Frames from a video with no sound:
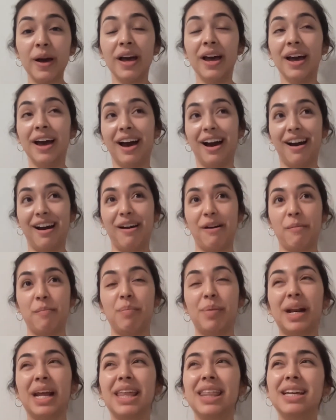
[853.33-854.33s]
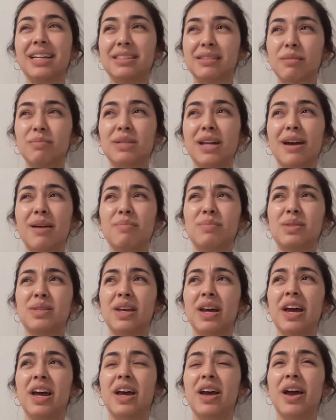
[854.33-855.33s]
But I think sometimes,
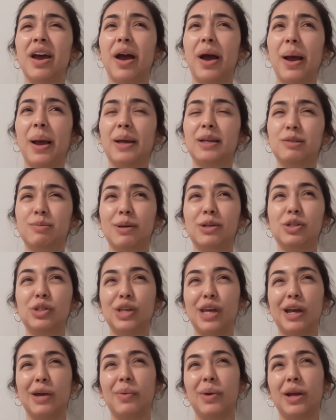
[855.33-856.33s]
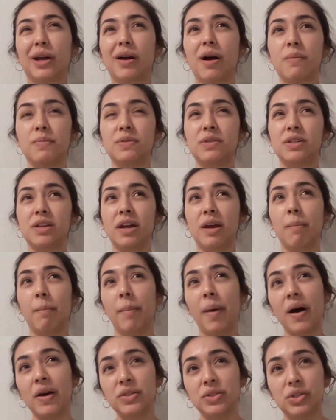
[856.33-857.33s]
especially like when it comes to
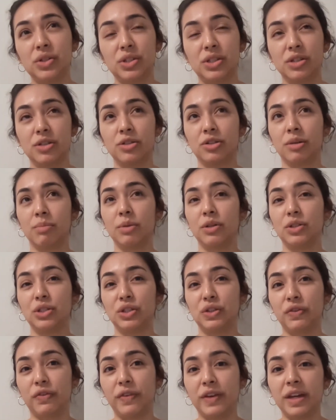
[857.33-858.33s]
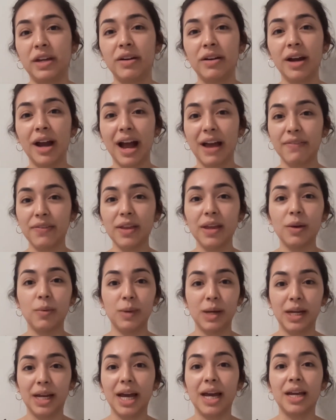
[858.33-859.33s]
imposter syndrome or just fear, I feel like we
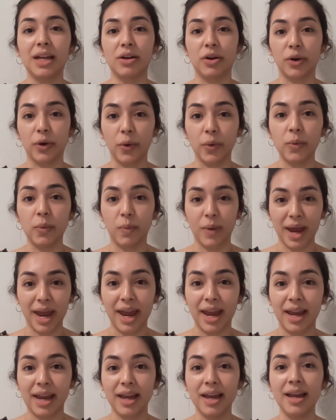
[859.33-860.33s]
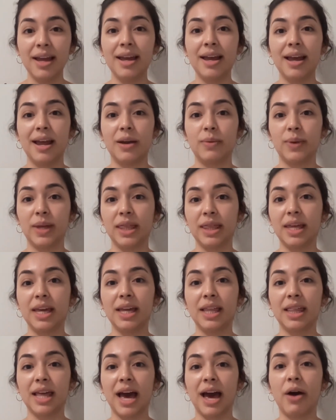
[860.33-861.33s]
get in our own way, and we think
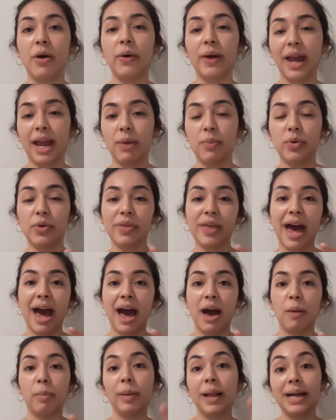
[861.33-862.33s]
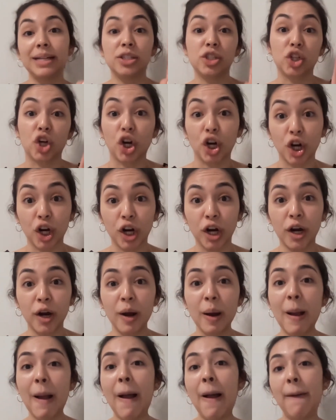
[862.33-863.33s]
that, okay, well, that applies to her,
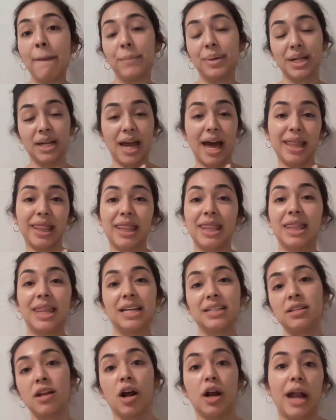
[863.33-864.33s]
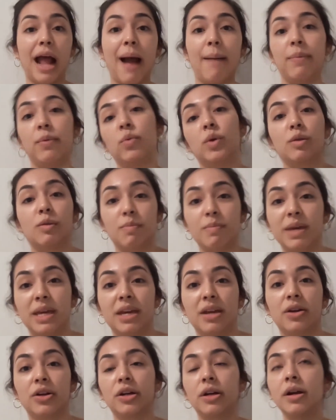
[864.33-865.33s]
but that's not going to happen with
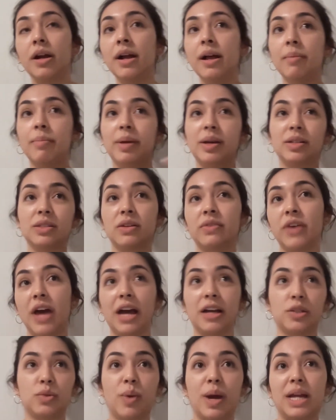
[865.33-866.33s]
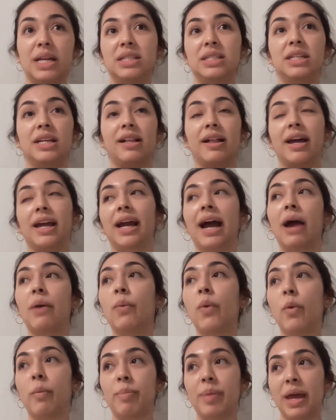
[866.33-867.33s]
me, or because of X, Y, and Z, like I
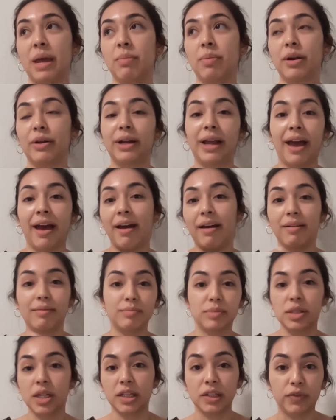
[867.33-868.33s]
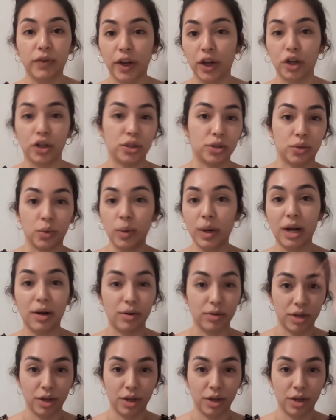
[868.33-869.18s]
won't be able to get 6 figures or whatever.